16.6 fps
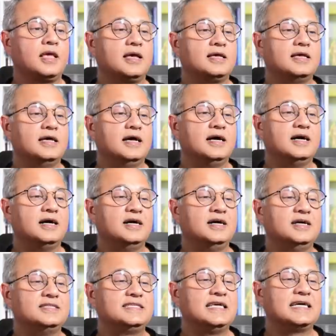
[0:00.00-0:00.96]
uh,
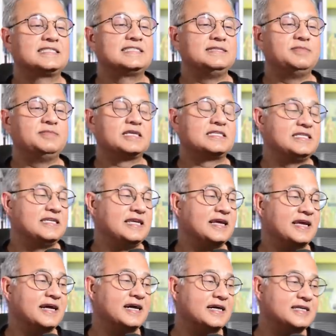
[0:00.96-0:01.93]
sexy bacteria
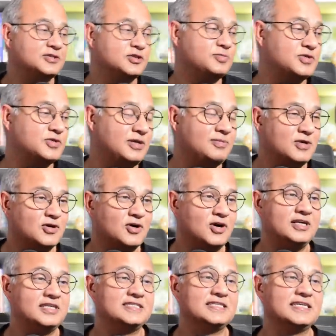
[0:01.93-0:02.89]
yeah i should probably call
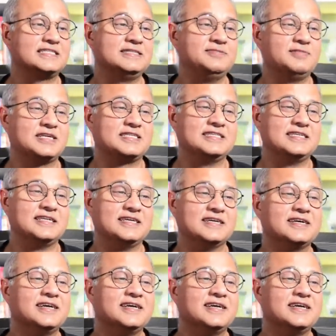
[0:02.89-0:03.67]
it sexy bacteria